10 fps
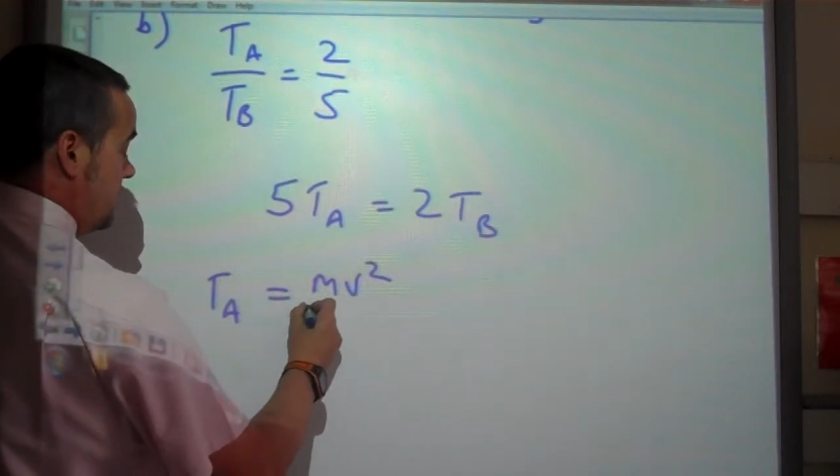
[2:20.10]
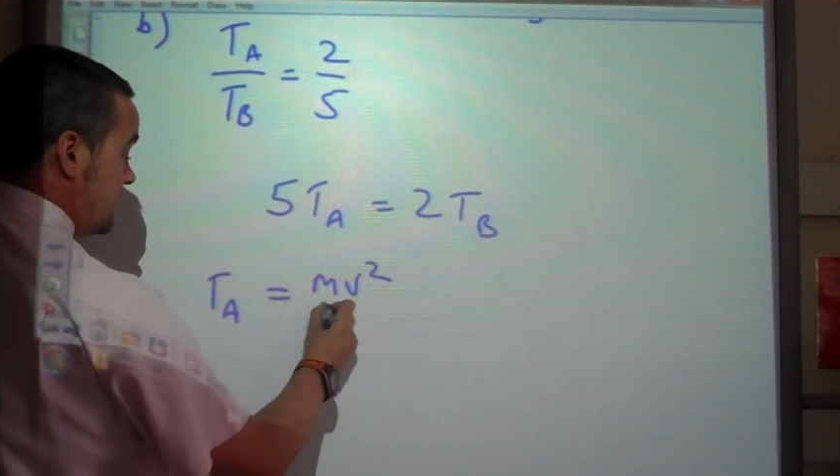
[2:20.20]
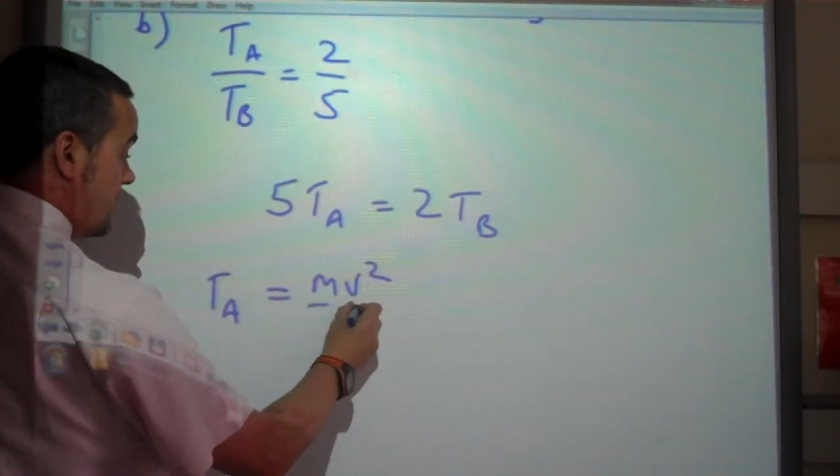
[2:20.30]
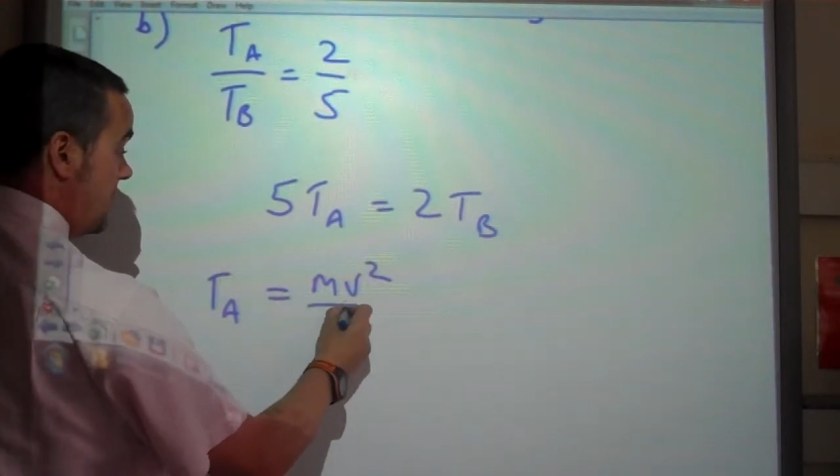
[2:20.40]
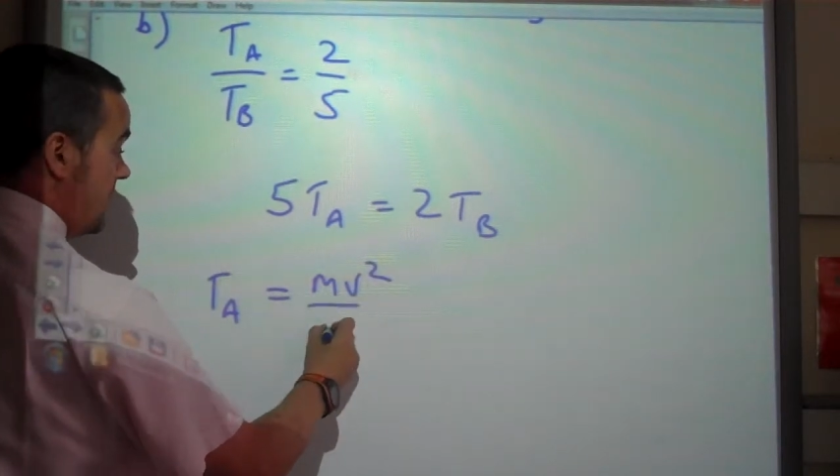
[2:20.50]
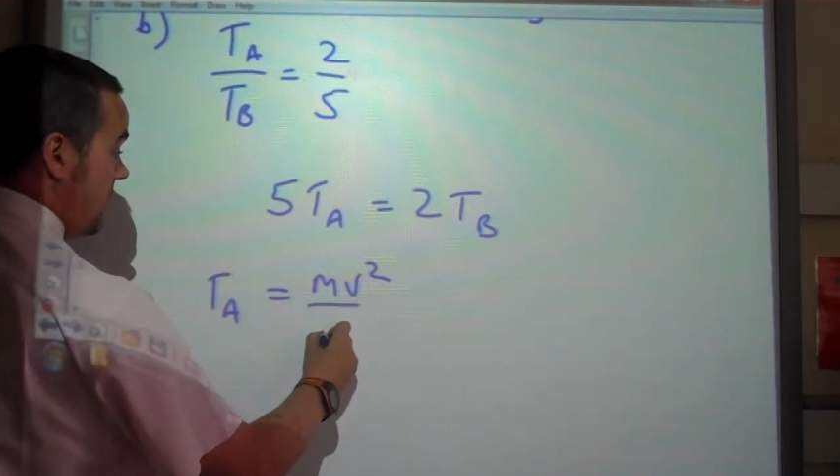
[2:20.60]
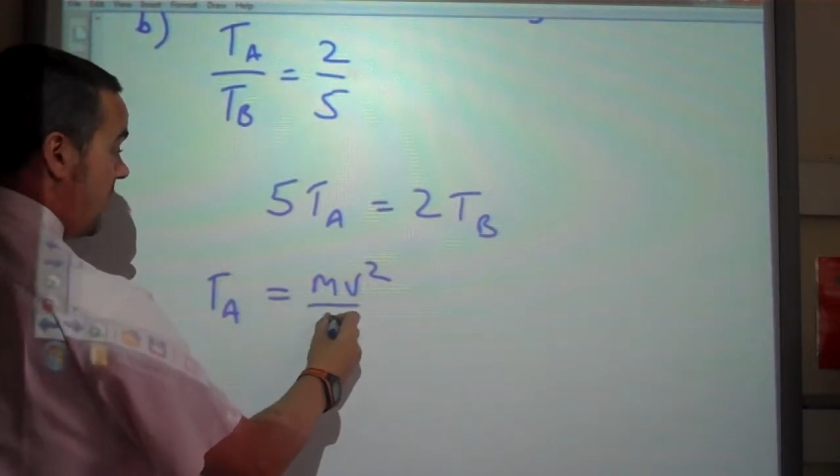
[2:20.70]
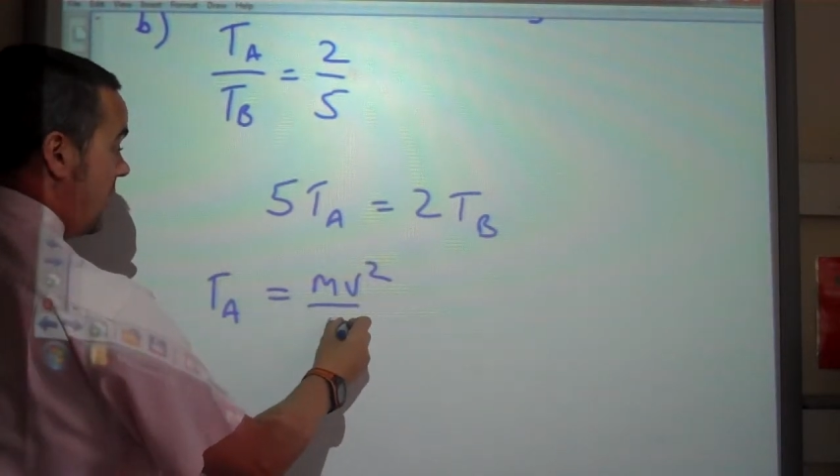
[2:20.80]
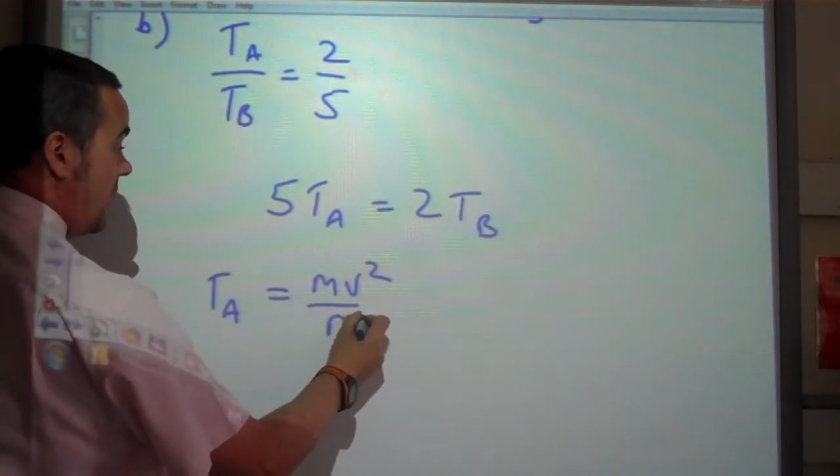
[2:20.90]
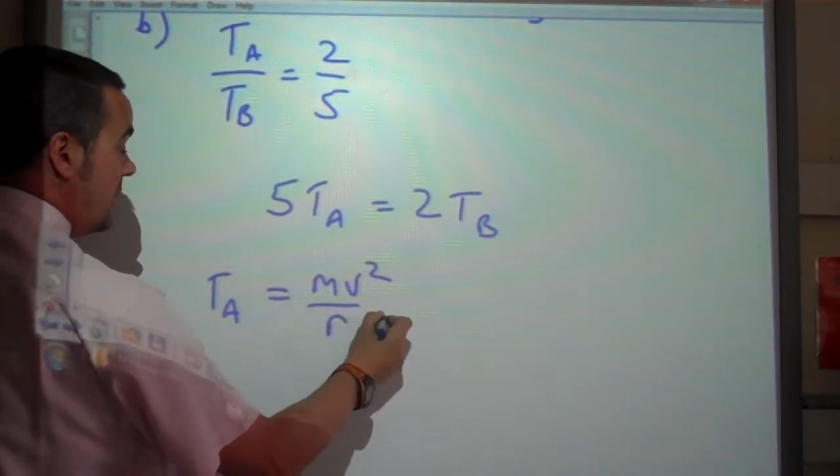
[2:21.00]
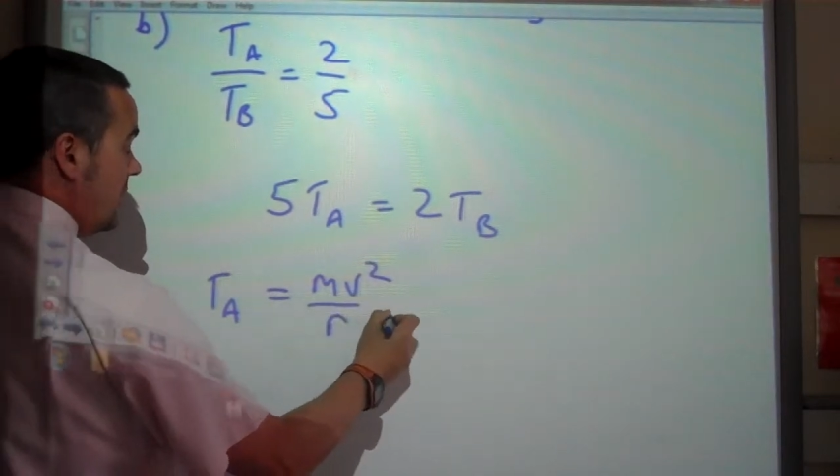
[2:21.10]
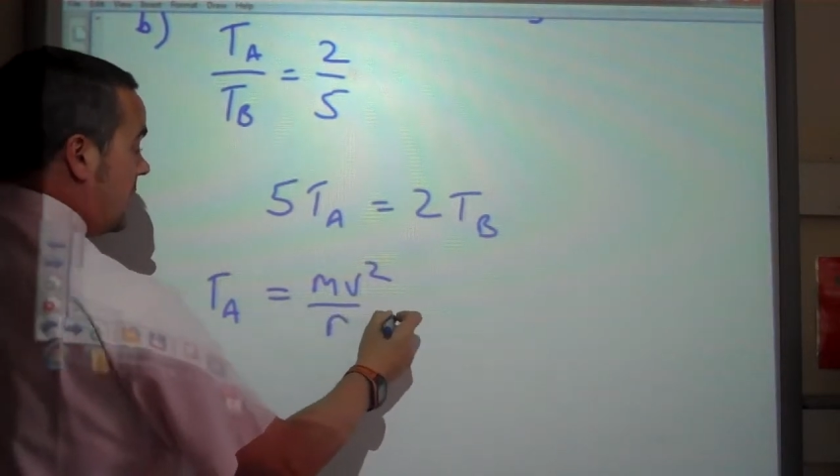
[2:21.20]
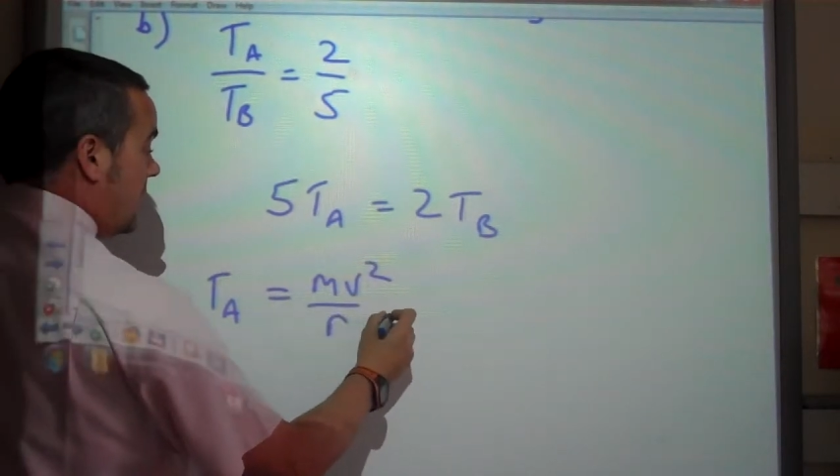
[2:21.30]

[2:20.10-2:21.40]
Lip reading: squared over r